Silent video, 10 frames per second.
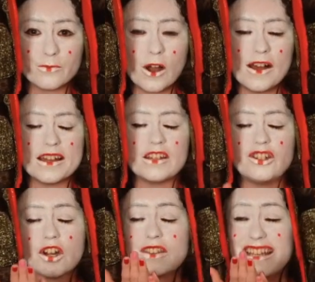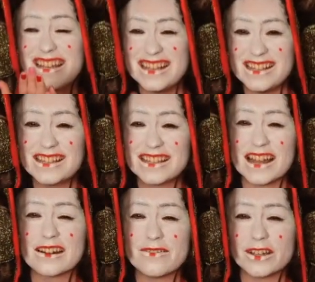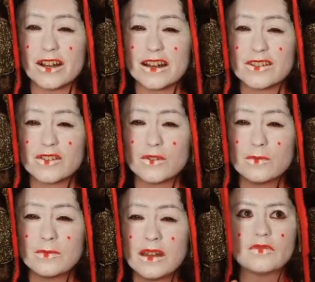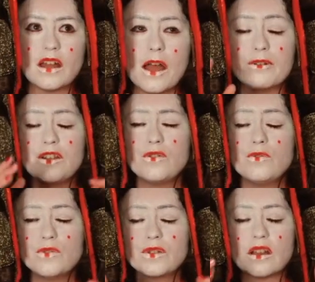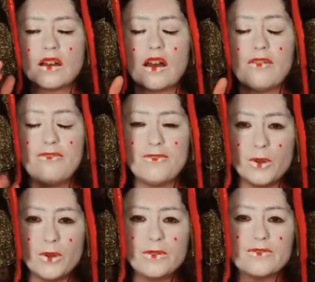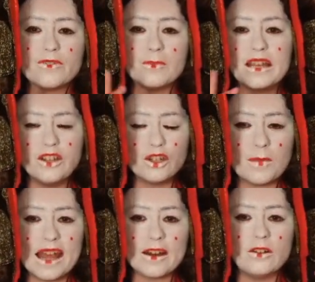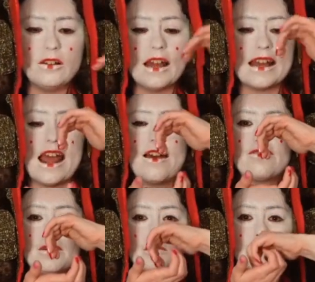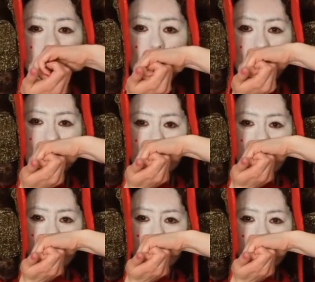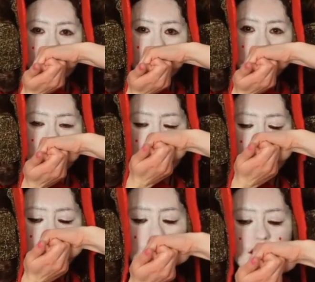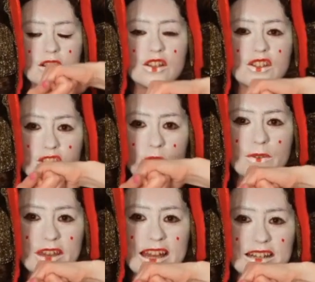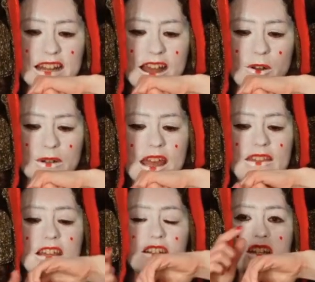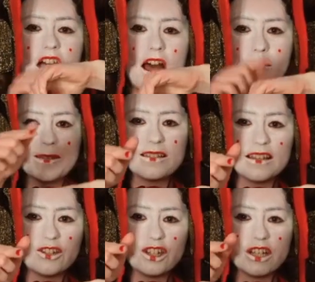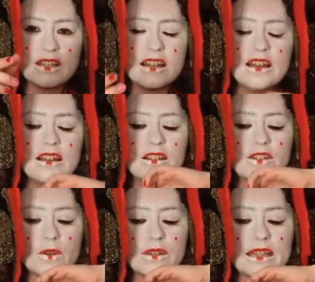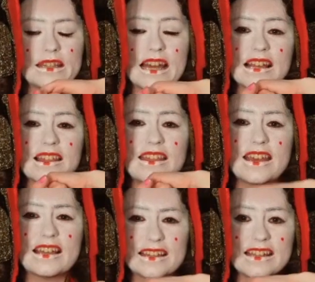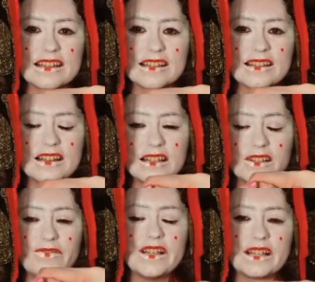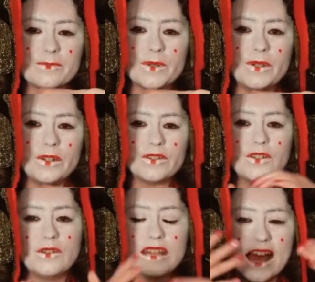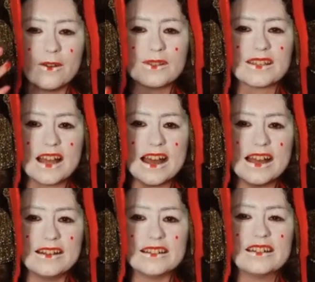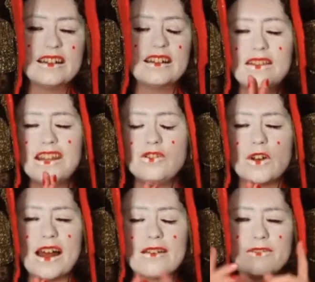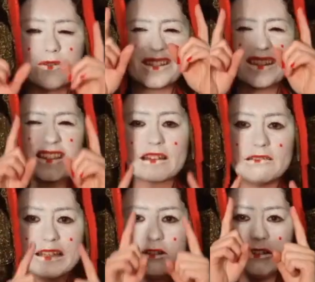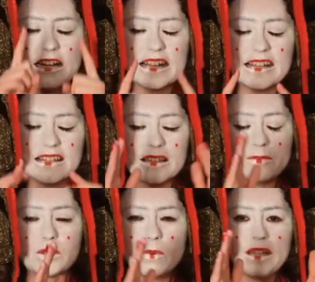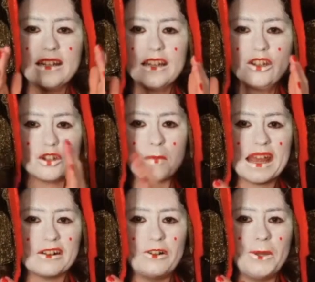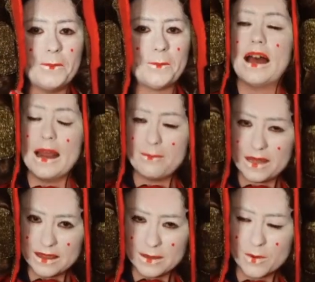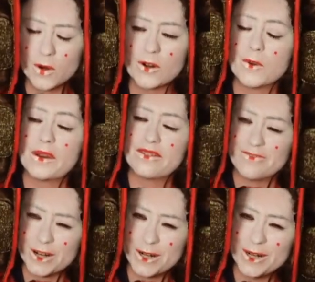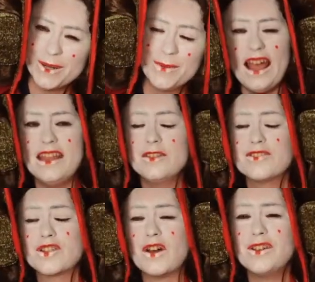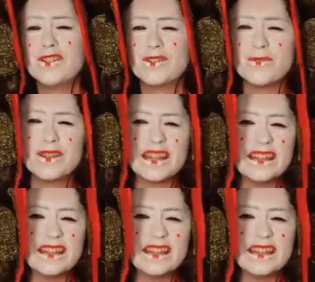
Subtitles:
the raw edge on the inside of the costume, I would use a fold from each panel and have them lock into each other, sew that down, and then top stitch it so that that thickness is visible to the outside, and then you'll have those thick little lines in between each panel. Piping the border with fur, and there's also the